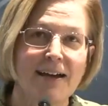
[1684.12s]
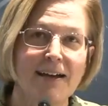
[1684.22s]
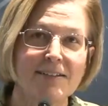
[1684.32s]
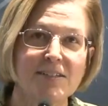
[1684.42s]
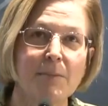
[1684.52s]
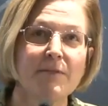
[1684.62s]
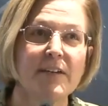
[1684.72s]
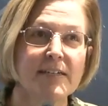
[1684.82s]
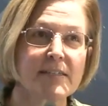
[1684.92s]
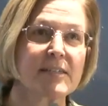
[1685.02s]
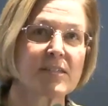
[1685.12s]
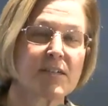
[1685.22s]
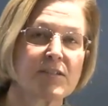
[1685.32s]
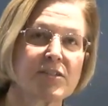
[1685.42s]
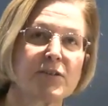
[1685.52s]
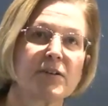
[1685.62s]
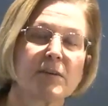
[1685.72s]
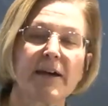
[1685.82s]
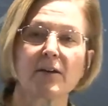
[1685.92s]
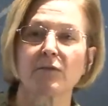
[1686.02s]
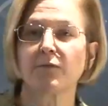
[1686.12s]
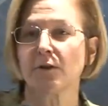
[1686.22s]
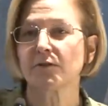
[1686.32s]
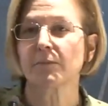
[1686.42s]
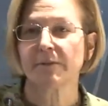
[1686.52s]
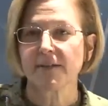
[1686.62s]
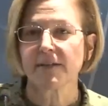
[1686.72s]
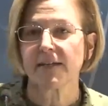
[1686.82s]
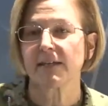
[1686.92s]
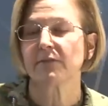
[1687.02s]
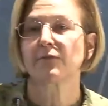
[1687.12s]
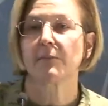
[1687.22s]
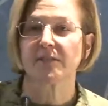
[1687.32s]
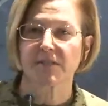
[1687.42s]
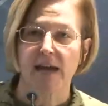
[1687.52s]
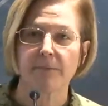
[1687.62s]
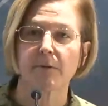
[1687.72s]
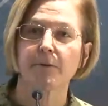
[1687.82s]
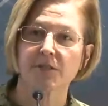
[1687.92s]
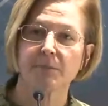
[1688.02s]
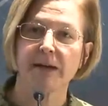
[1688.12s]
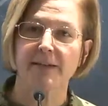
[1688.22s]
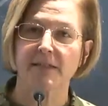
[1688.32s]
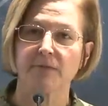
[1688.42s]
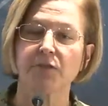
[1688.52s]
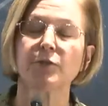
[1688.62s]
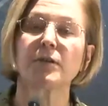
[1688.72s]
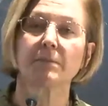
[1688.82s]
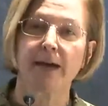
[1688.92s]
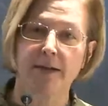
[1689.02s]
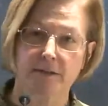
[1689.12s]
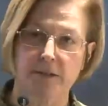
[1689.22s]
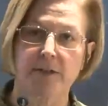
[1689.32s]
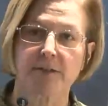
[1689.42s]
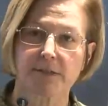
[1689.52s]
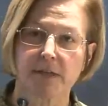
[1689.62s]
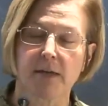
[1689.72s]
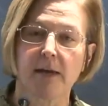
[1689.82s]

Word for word: uh, some of it is this concern about our vulnerability from a cyber perspective to competitors